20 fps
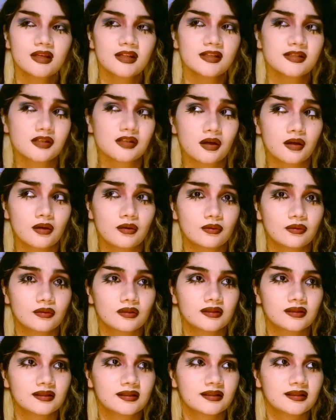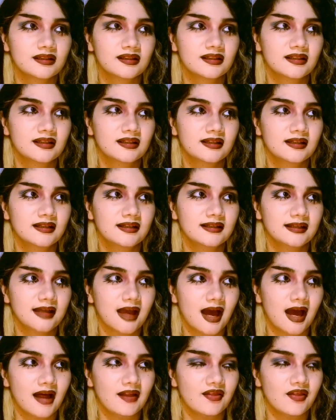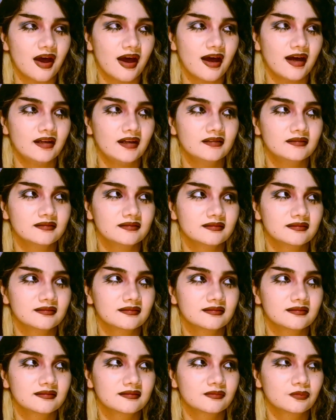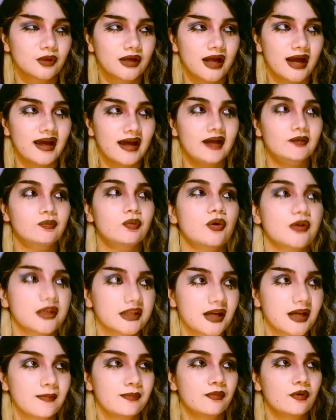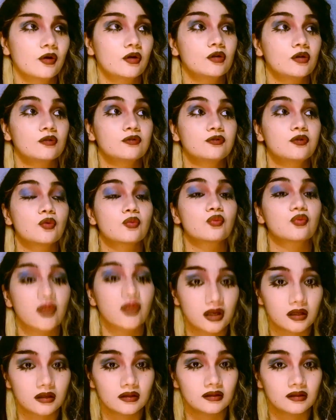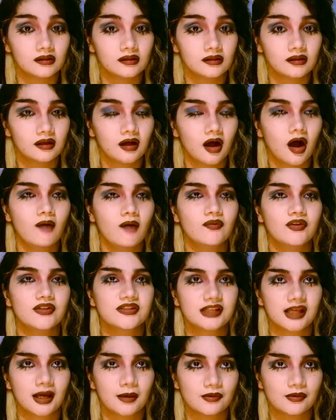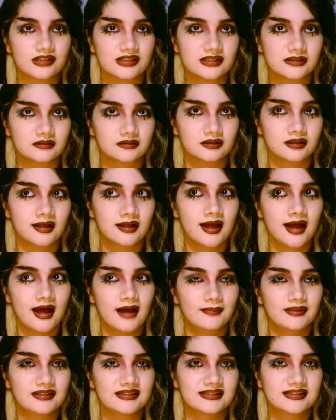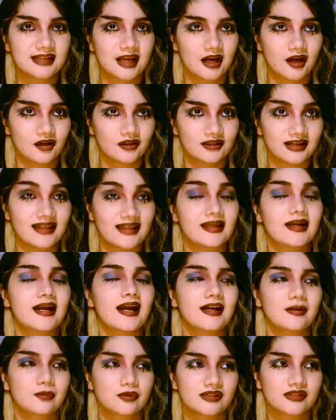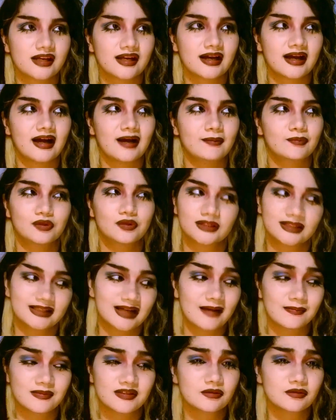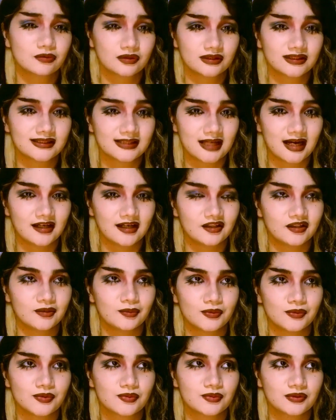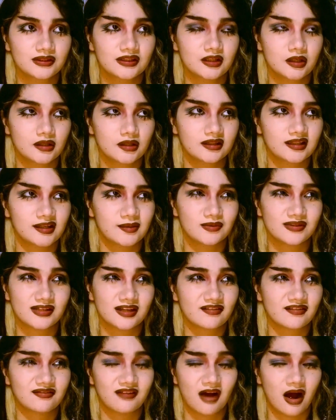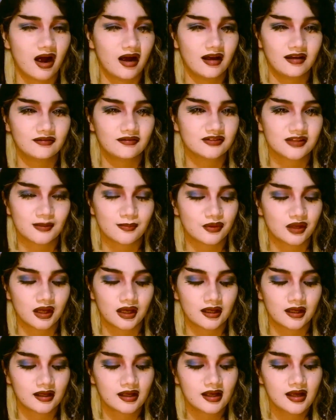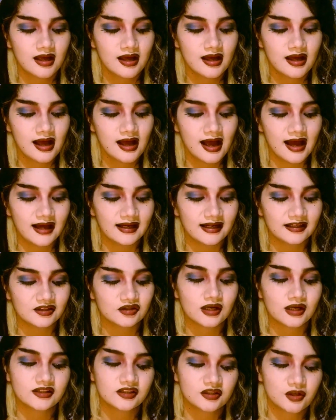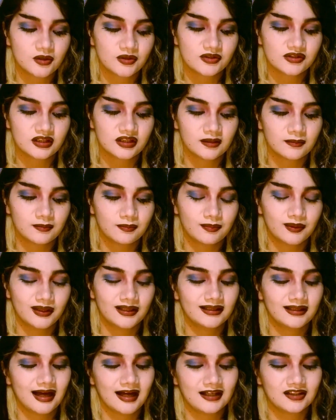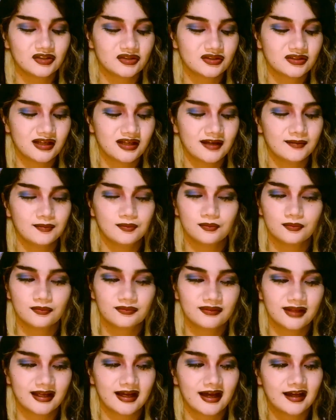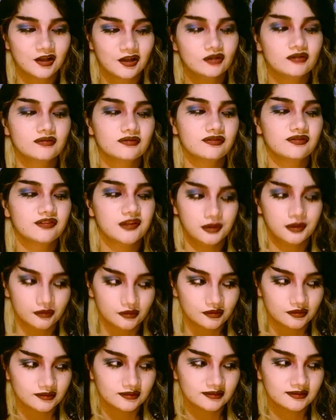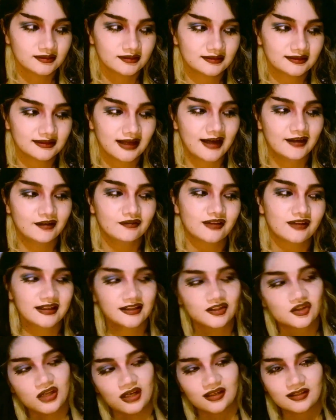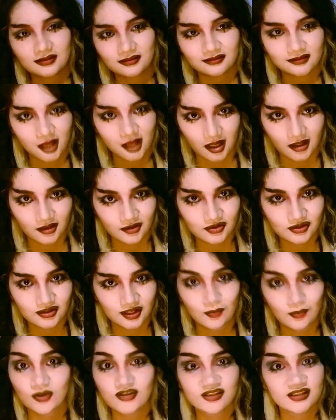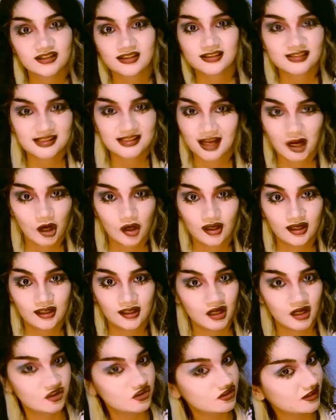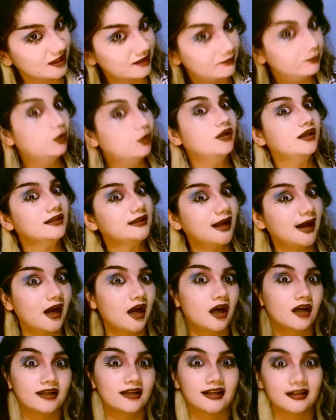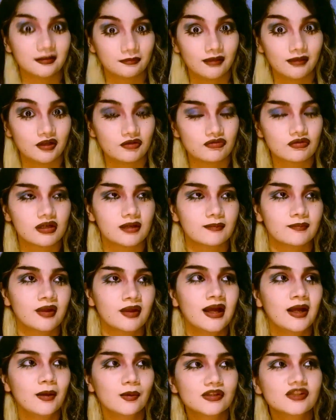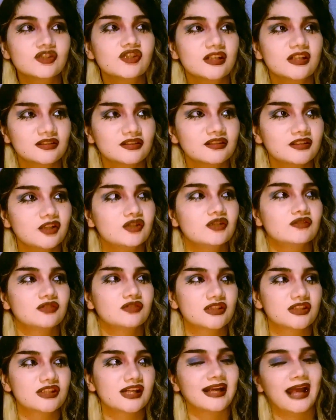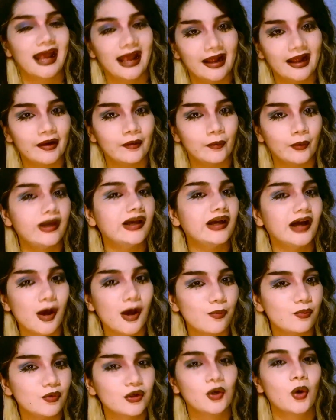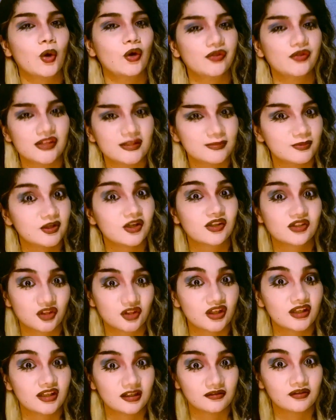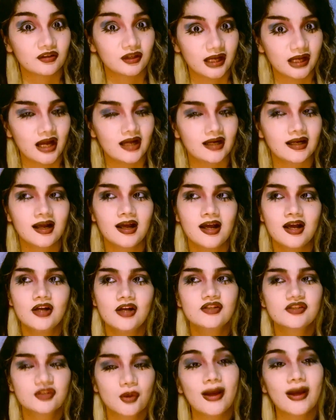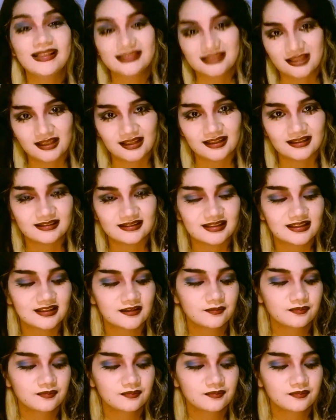So yeah, that when I had woken up for real, obviously I was still a bit scared, and then I was like, I'm still really tired. It was really early. It was like 5 something, and I tried to go to sleep, but I could feel kind of like a gentle nudge. It wasn't scary nudge like pulling the hair like in my dream. It was a gentle nudge of just like, hey, wake up, record this because you're gonna forget. So I did.